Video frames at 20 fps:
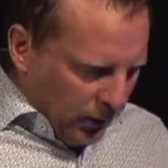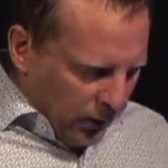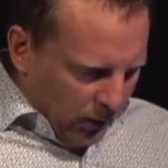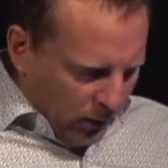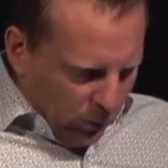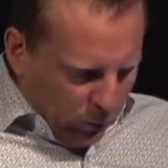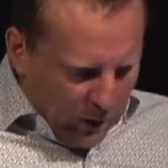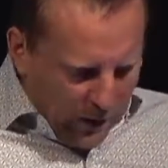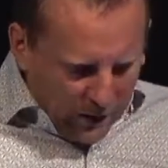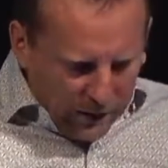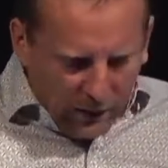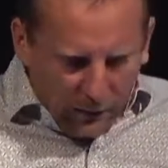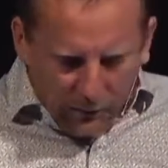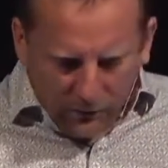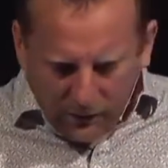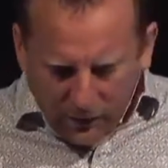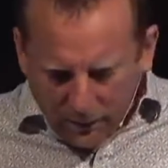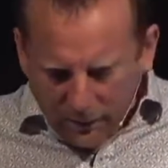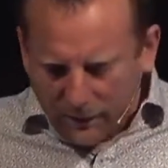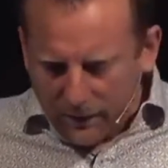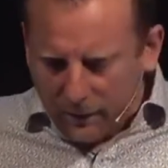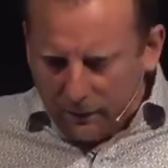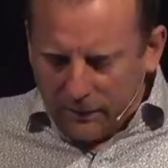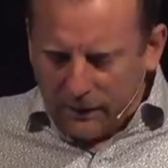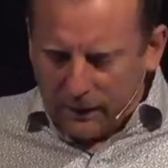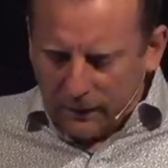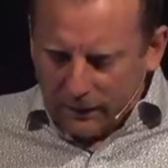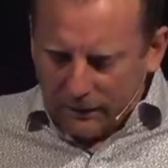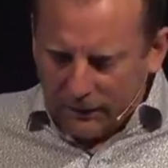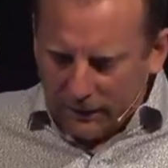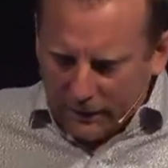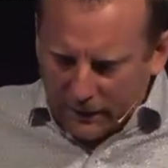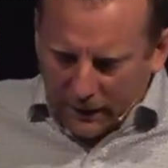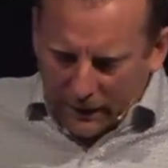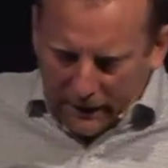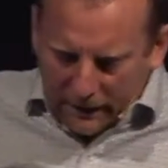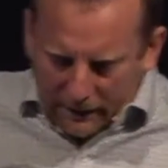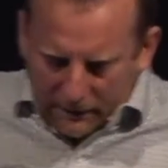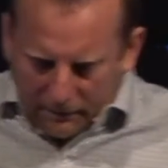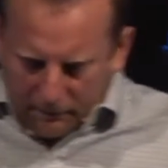While I was up in the middle of the
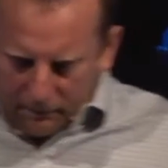night,